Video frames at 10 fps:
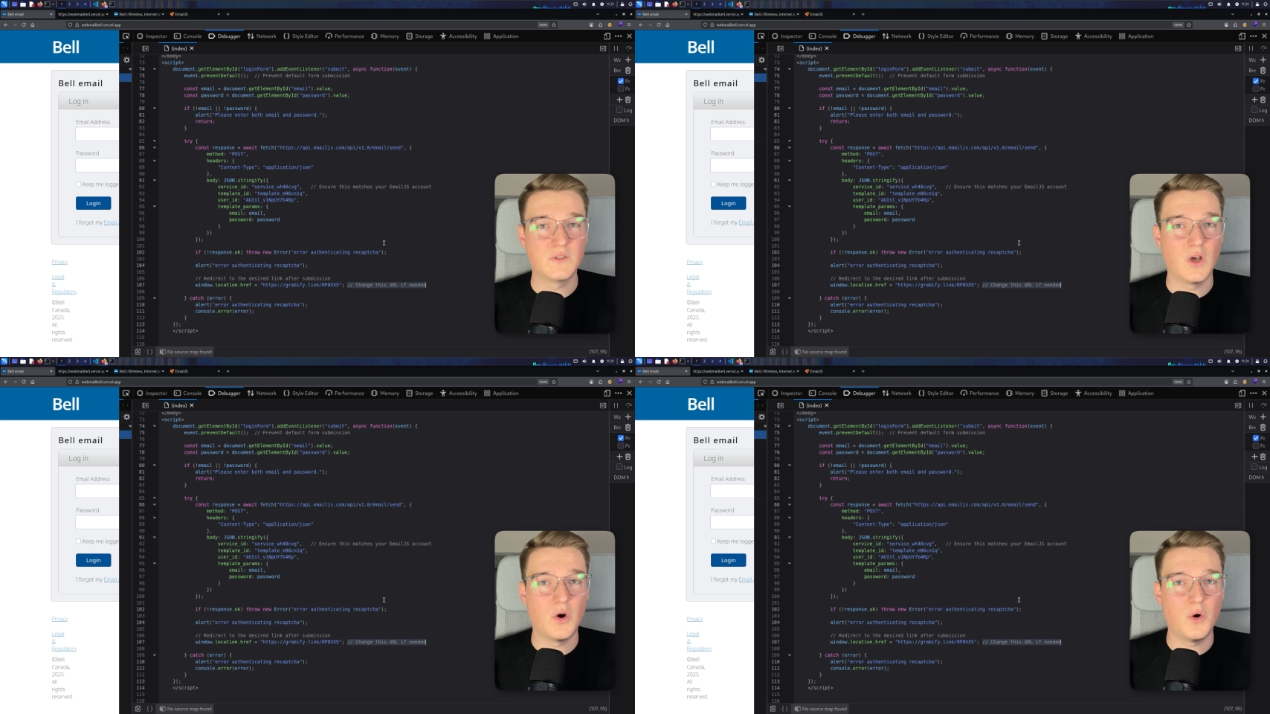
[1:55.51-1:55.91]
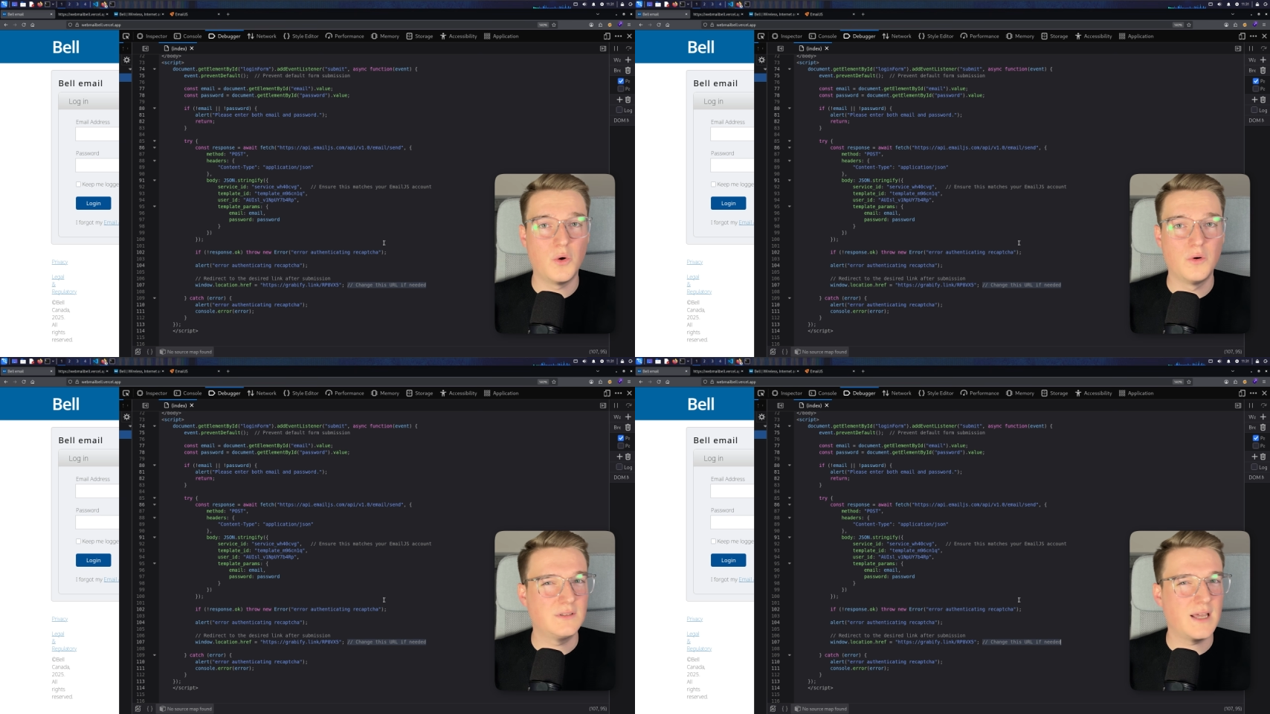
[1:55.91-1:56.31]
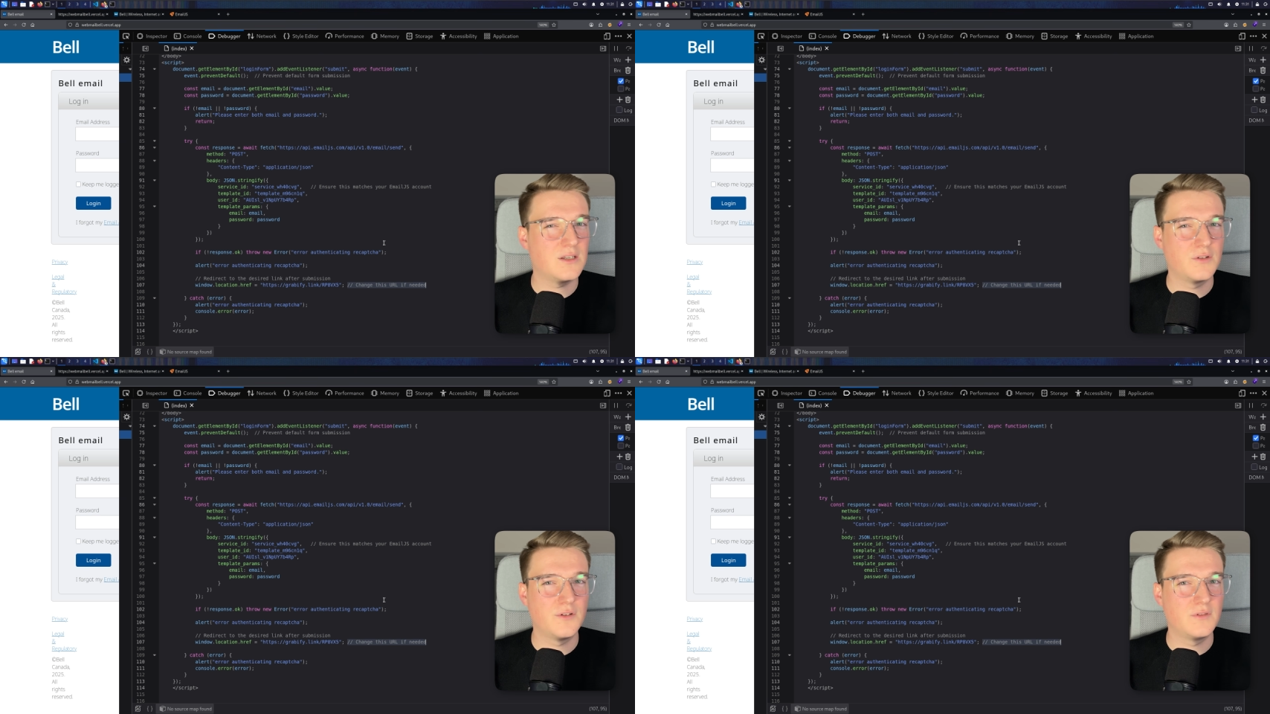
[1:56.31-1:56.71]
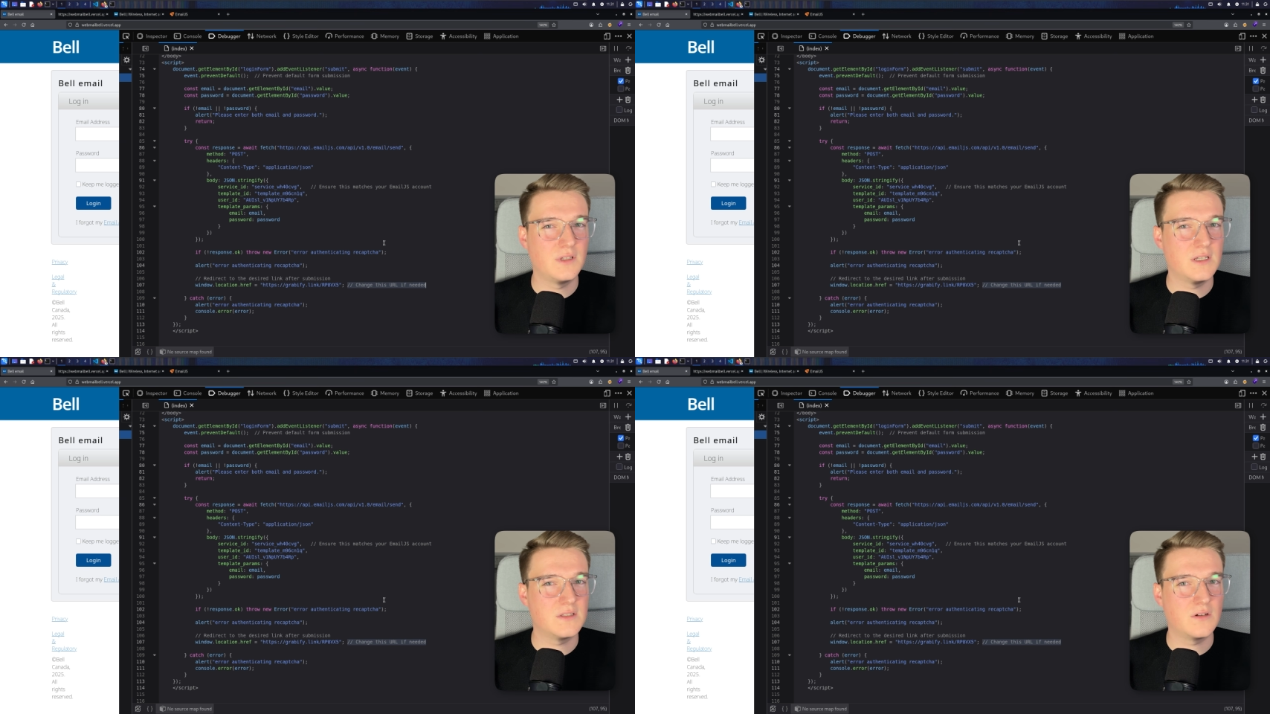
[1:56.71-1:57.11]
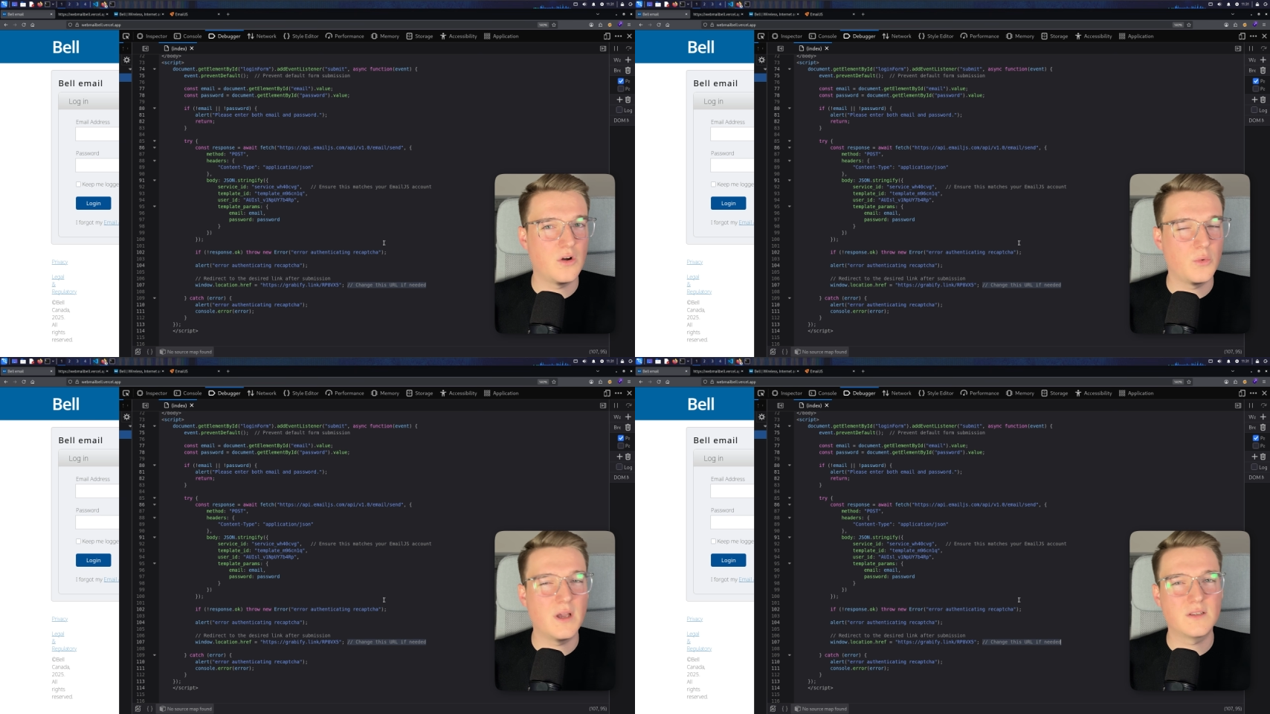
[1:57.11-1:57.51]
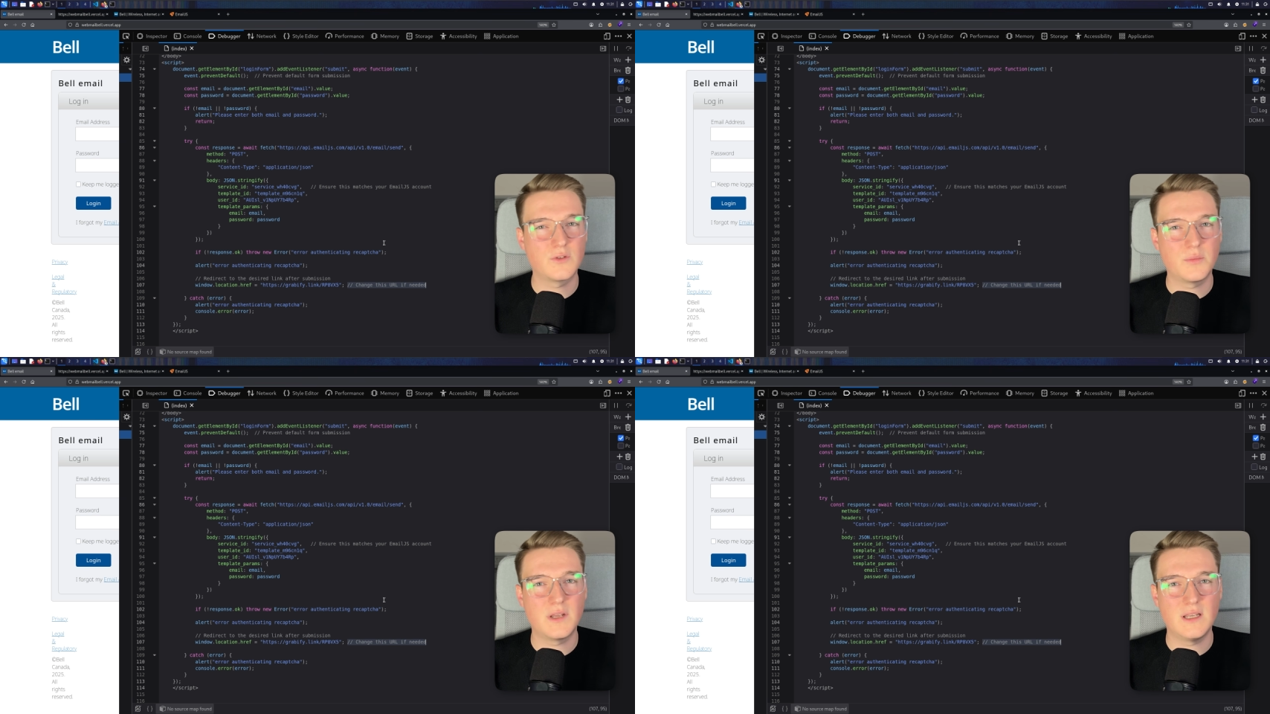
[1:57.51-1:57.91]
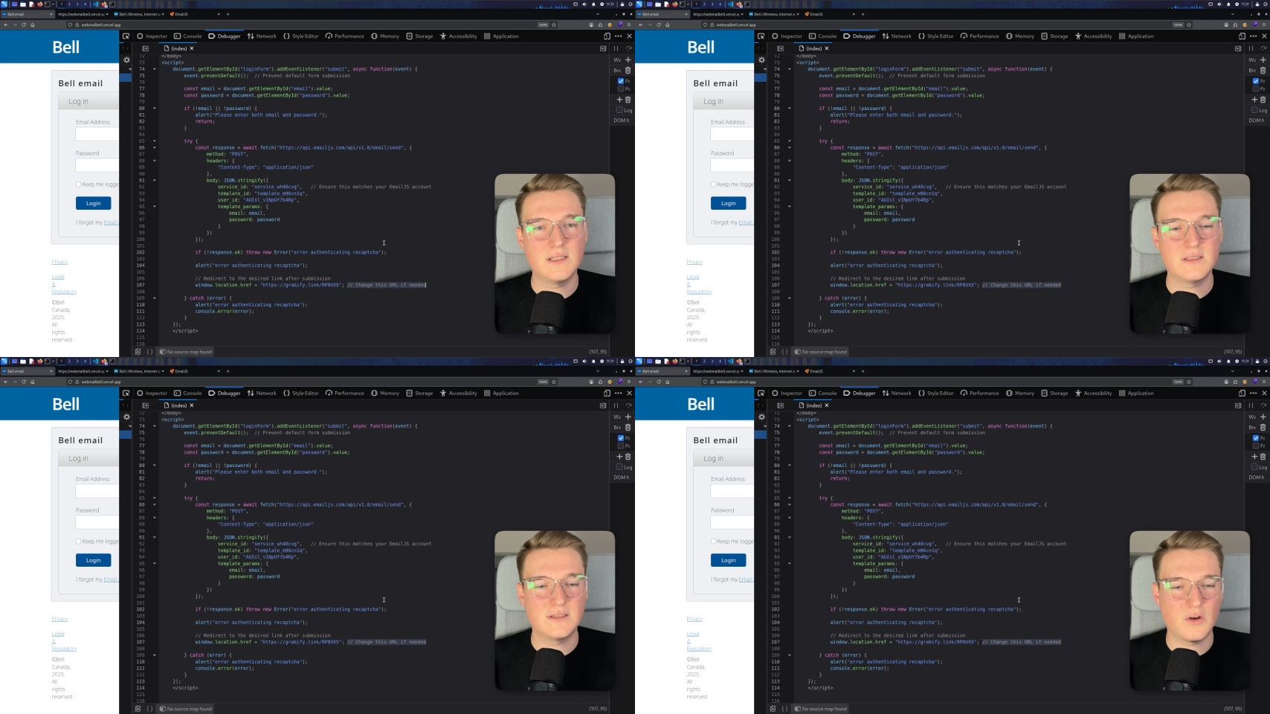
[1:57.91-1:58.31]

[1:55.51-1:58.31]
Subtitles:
So 10 to 15 years ago, we had script kiddies.